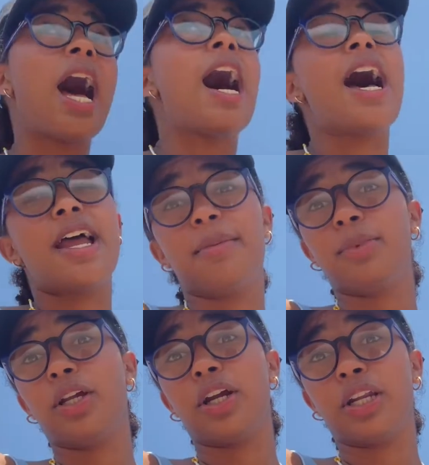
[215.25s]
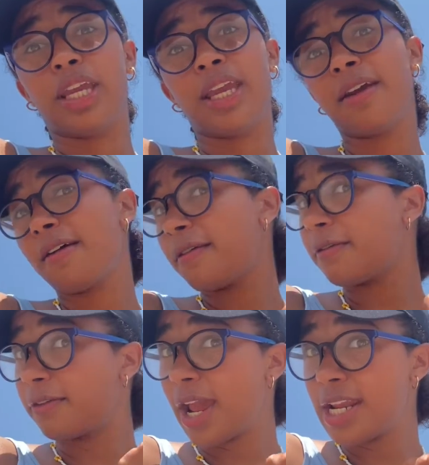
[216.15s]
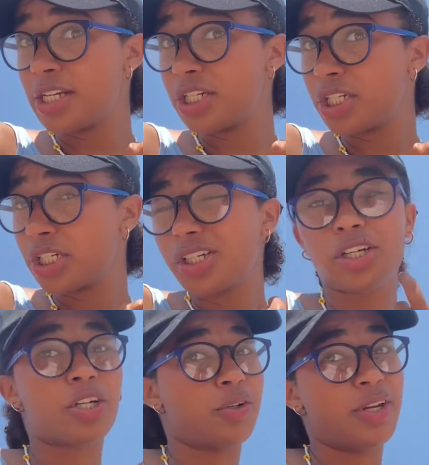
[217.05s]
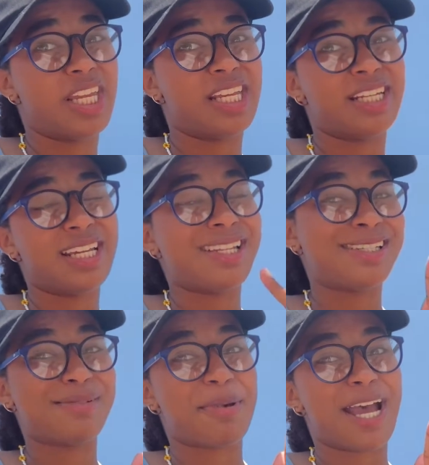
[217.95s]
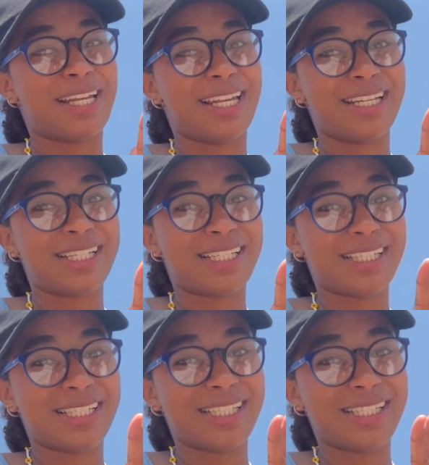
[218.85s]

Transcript: I am learning French, Korean, and Spanish.